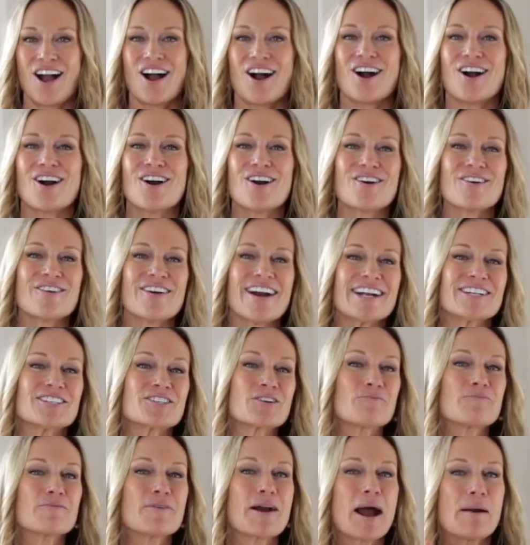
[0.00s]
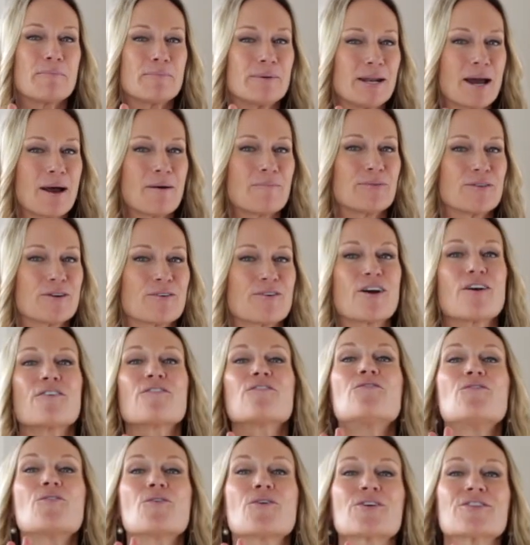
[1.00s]
All right, to wrap it up, there are
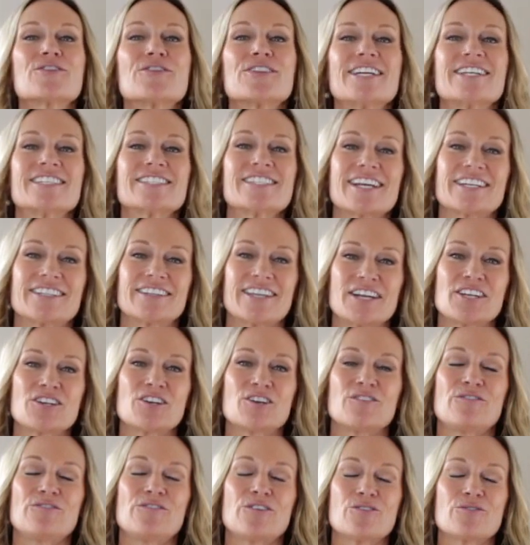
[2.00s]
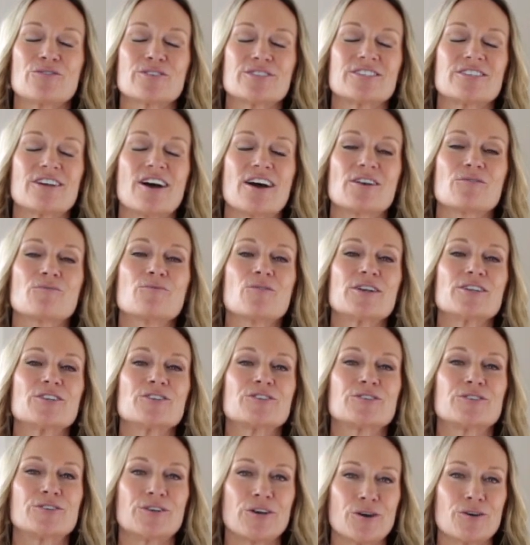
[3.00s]
four things I'd like you to focus on when you
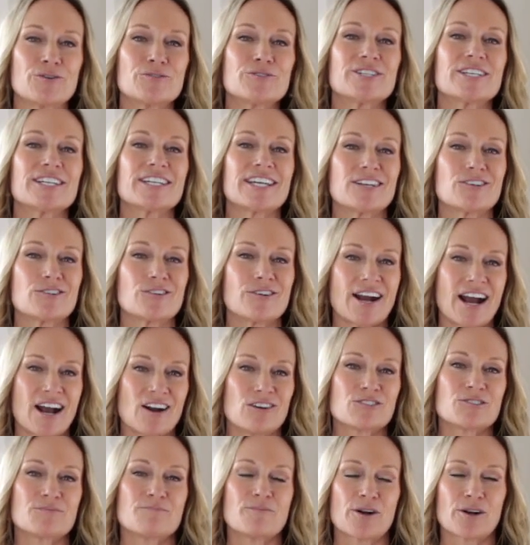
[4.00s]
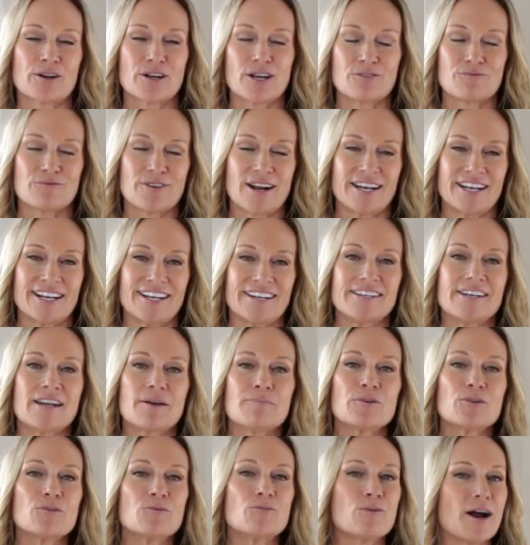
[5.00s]
go to get your house market ready.
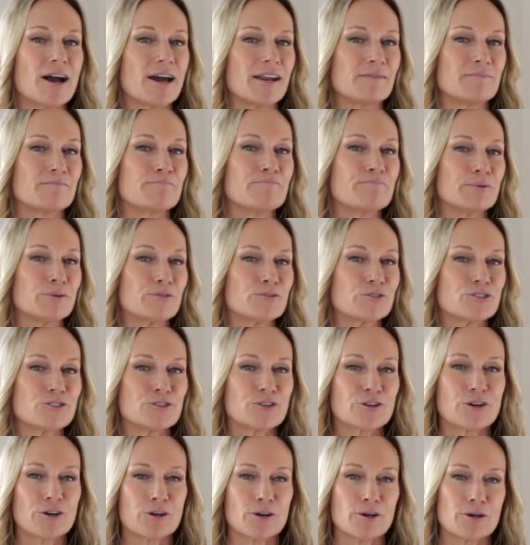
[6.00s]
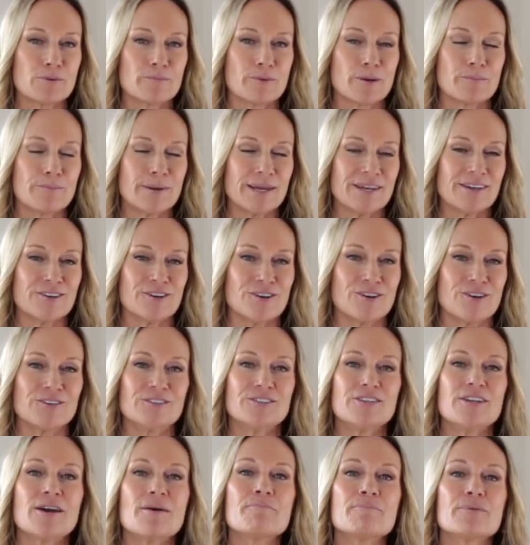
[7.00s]
Number one, boost your curb appeal.
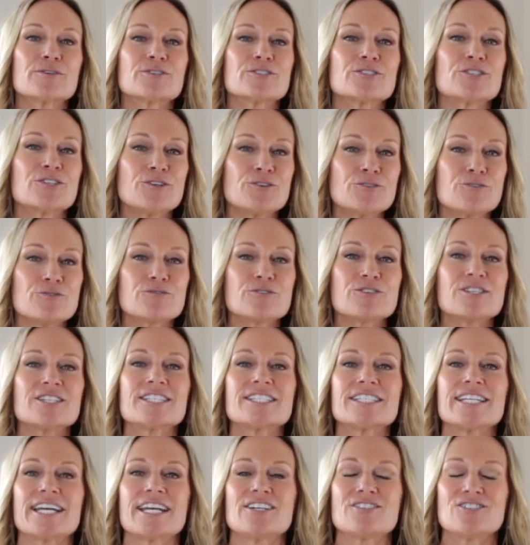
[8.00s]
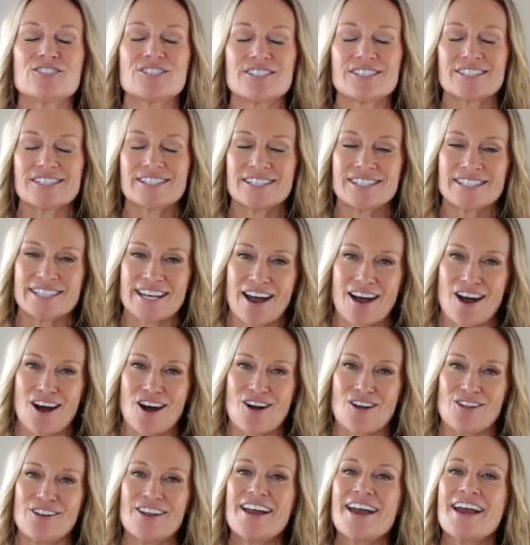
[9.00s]
Number two, stage it to
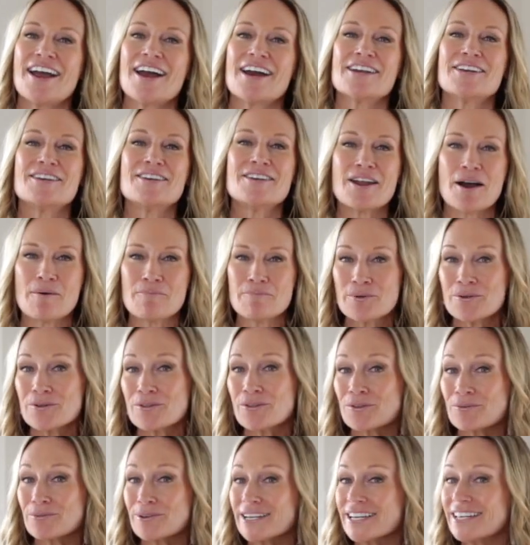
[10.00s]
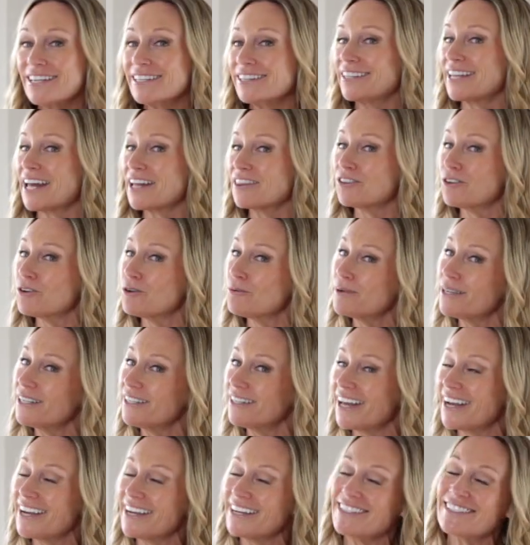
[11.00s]
sell. Number three, let there be
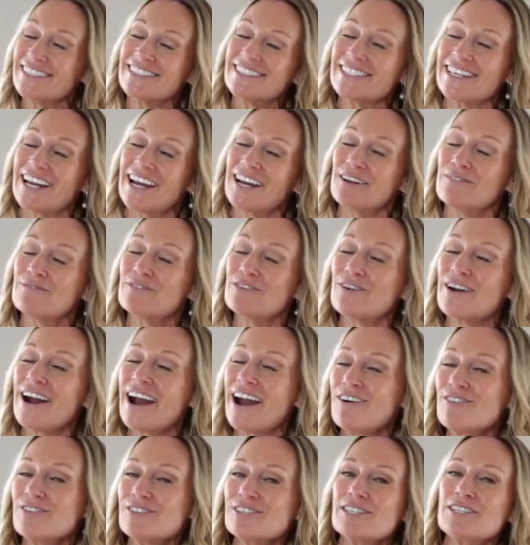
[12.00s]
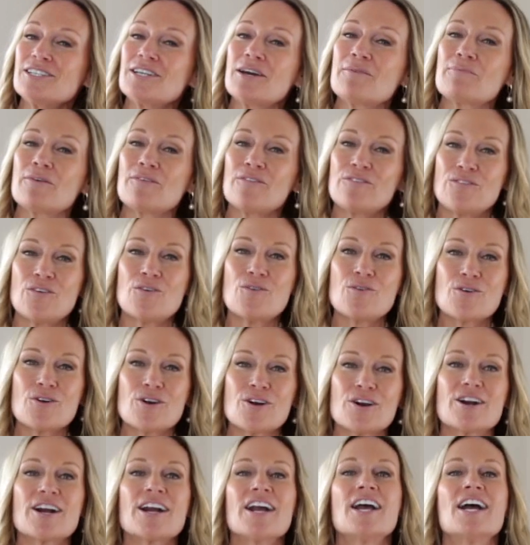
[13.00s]
light inside of your house. And number
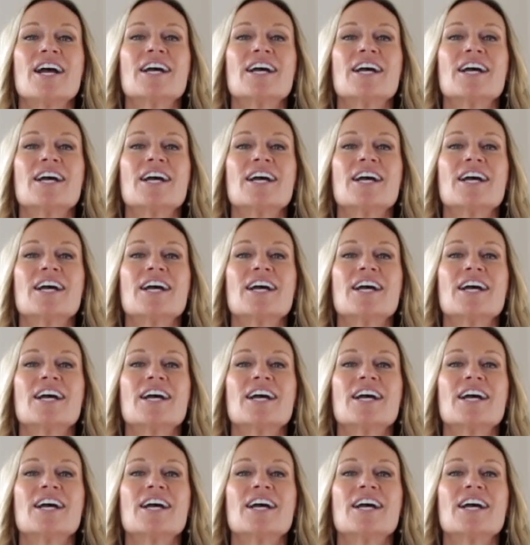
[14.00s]
four,